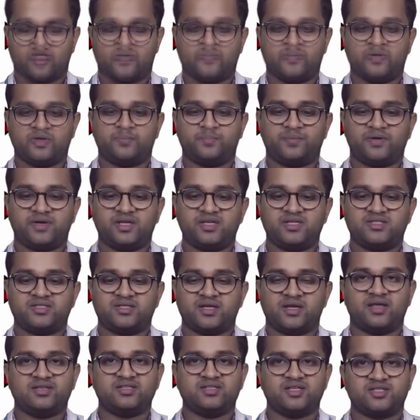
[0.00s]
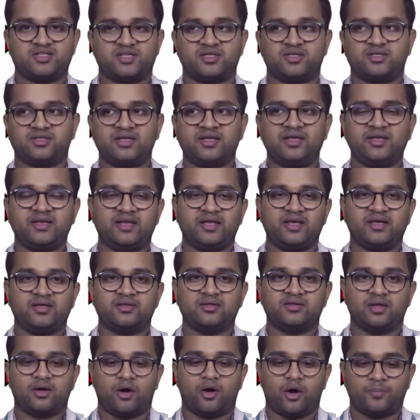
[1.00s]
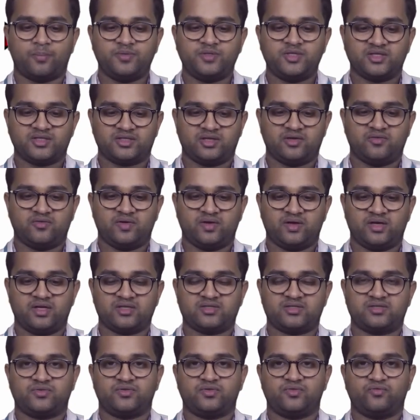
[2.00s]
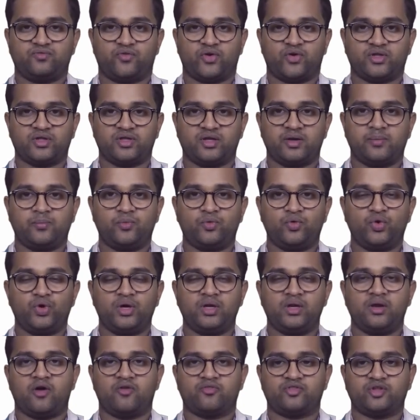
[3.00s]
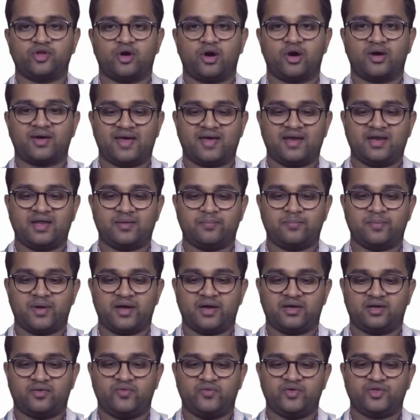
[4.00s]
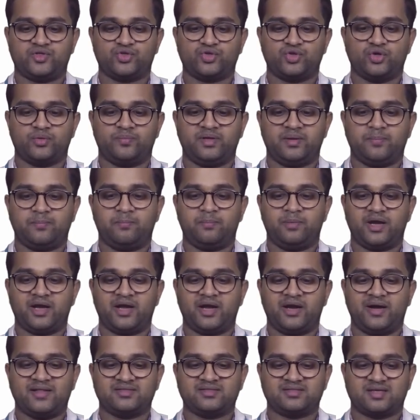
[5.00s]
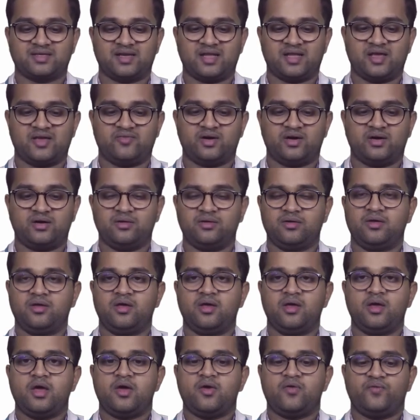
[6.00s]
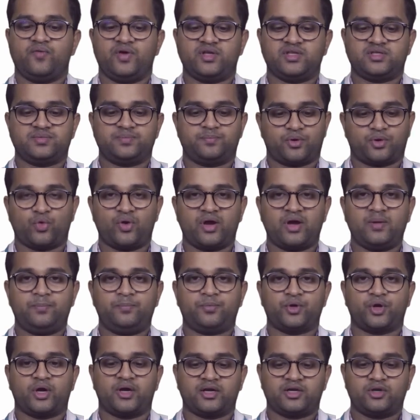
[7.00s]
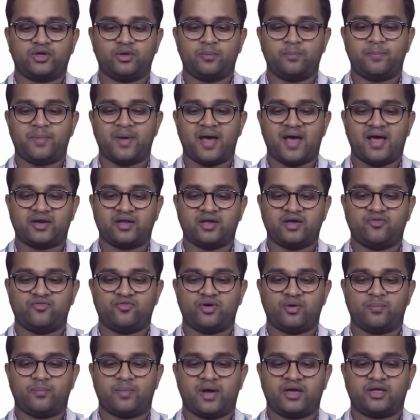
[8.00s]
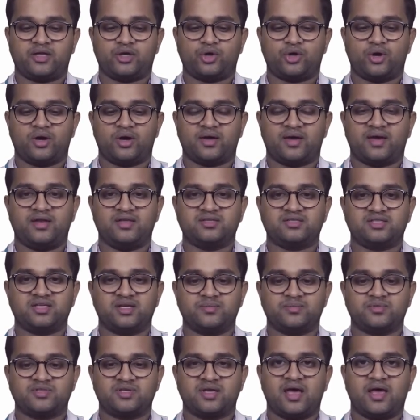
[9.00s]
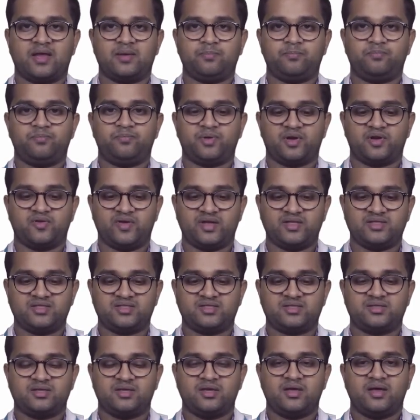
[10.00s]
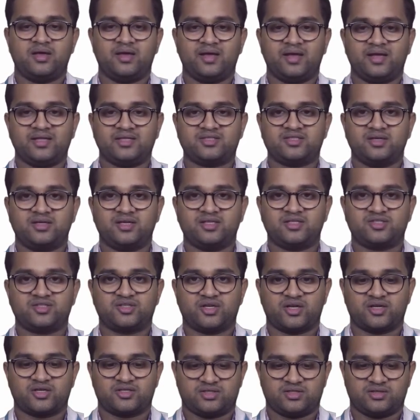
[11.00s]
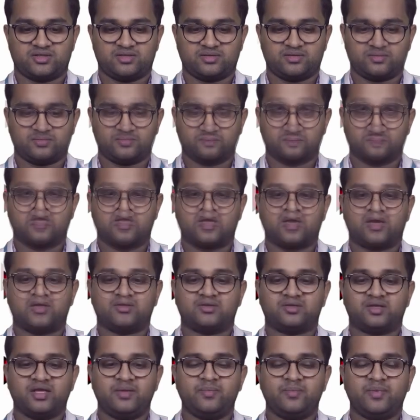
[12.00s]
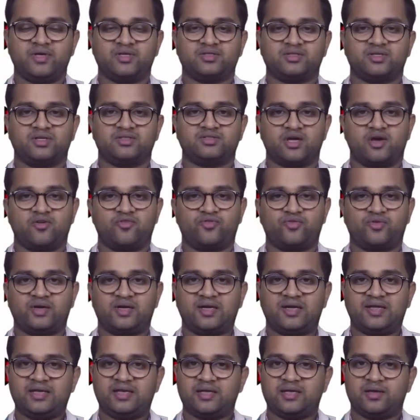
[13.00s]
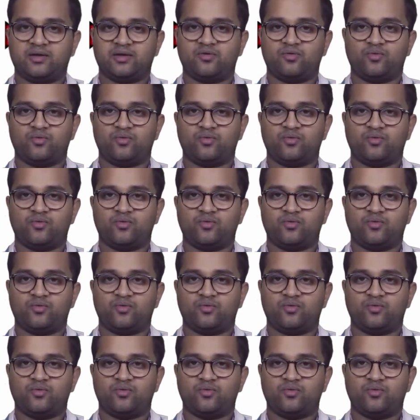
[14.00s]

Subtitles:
Coming to pre-sterilization cleaning, the objective is for the removal of the organic matter, which could be blood and saliva, which provide protective barrier for microorganisms and prevents its destruction. There are three methods of cleaning.